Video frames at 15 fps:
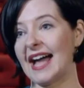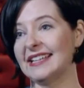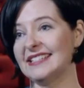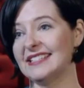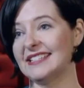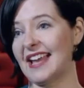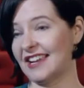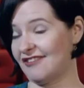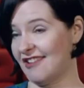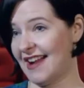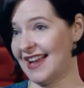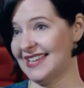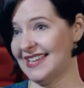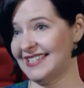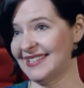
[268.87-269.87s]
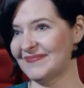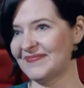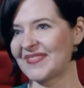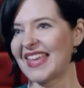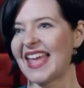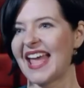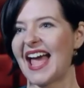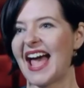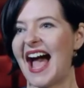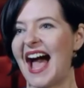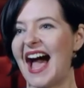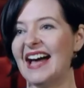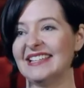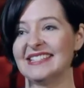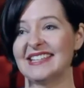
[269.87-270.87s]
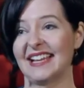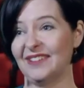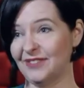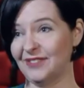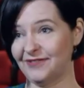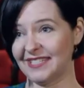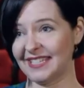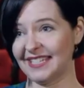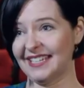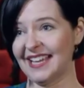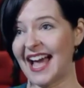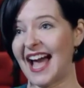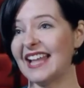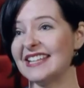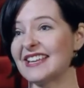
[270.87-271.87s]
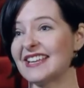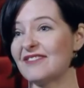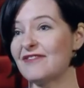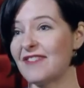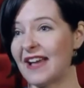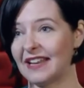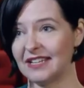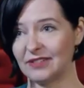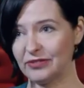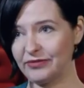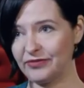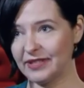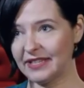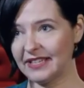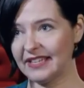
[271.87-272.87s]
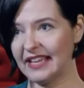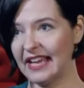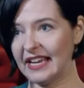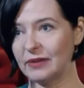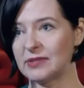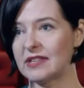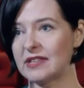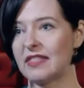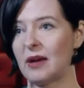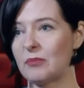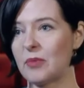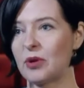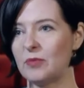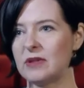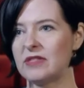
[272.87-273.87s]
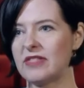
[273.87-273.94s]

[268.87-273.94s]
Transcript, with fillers: and I cried and I loved it and I fell in love with it and it was at that